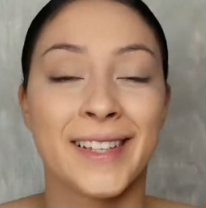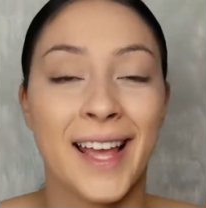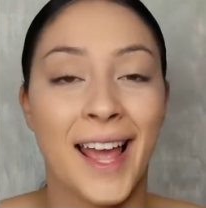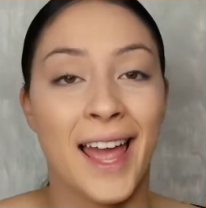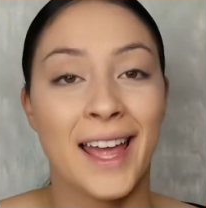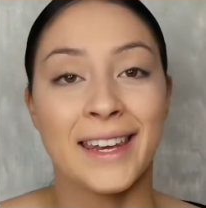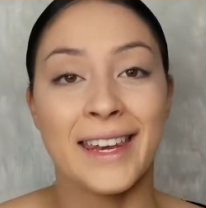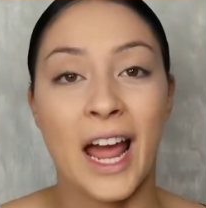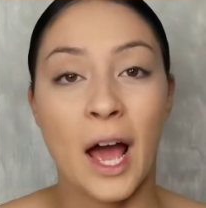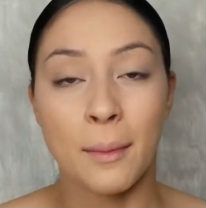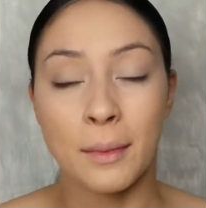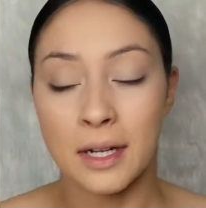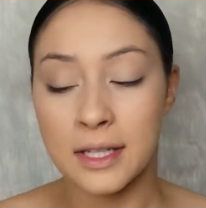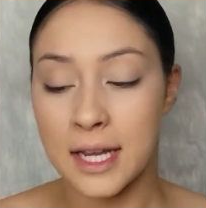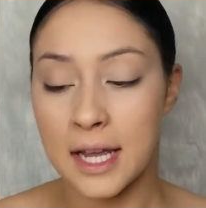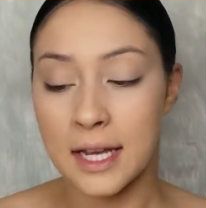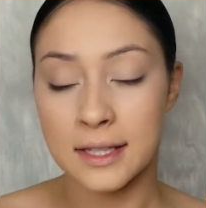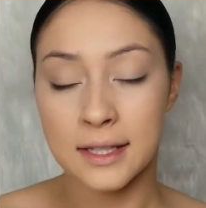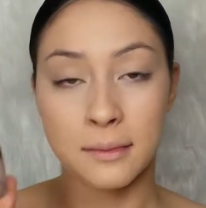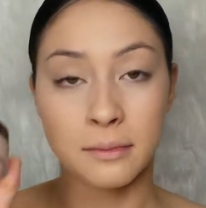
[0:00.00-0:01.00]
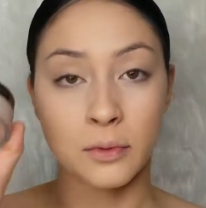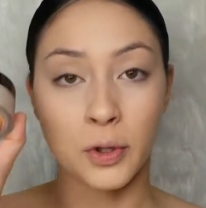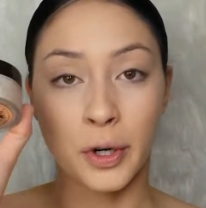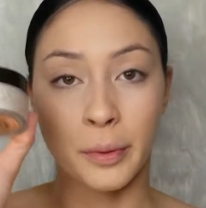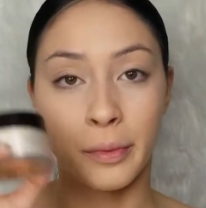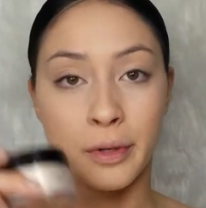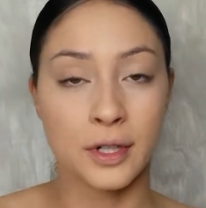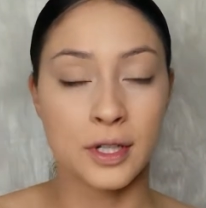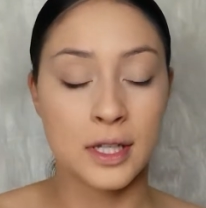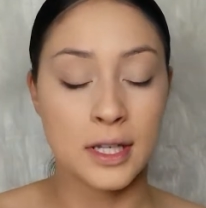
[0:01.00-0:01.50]
Now I'm going to take some Laura
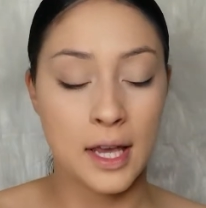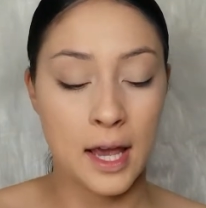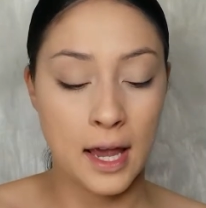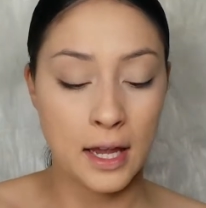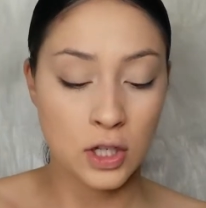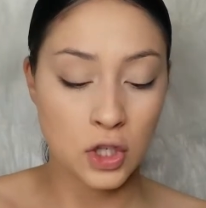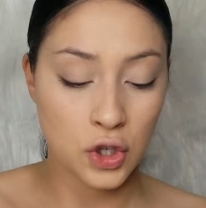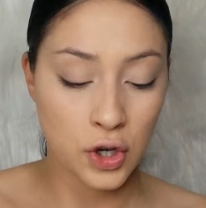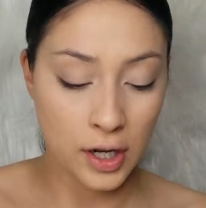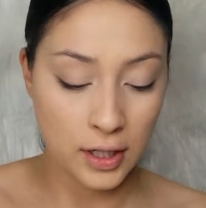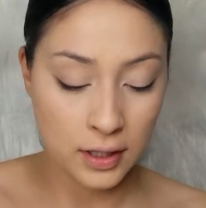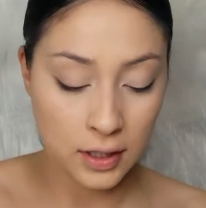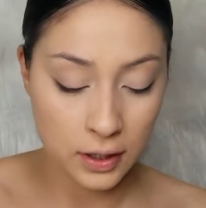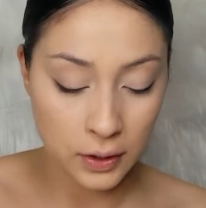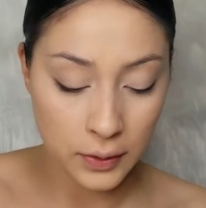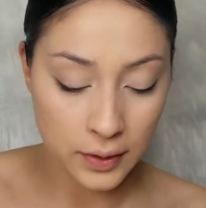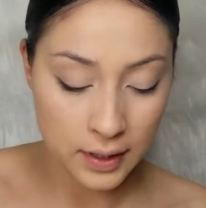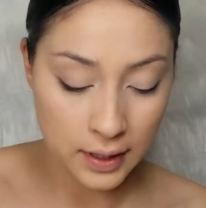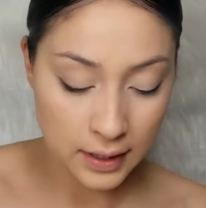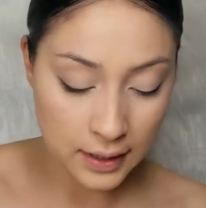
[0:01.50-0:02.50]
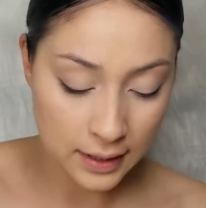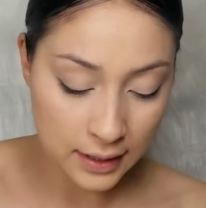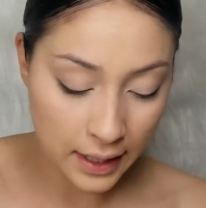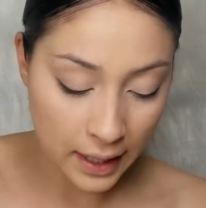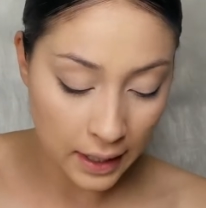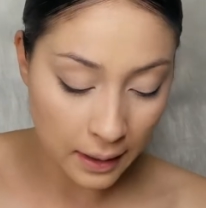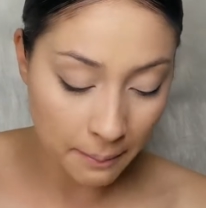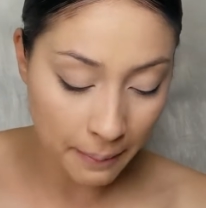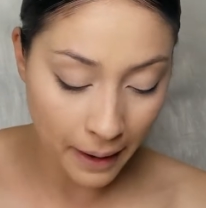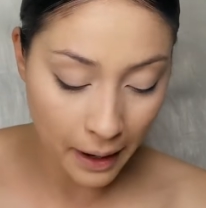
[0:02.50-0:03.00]
Mercier translucent
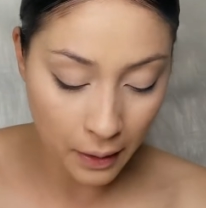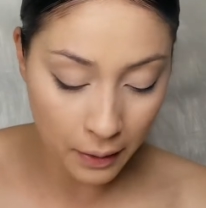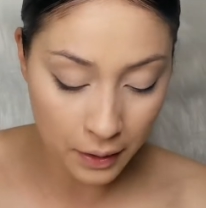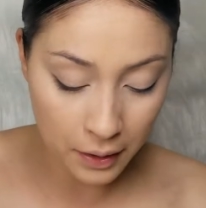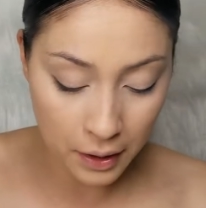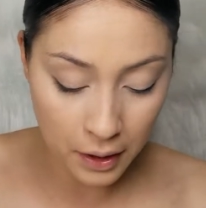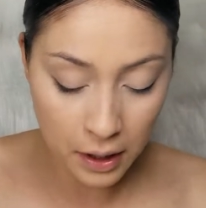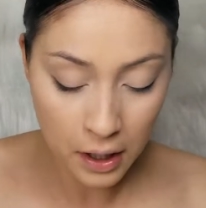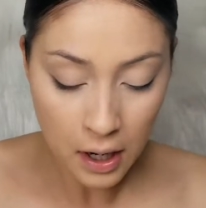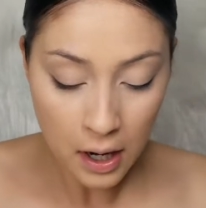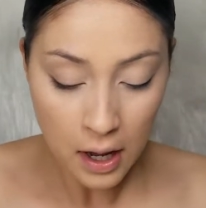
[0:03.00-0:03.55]
setting powder,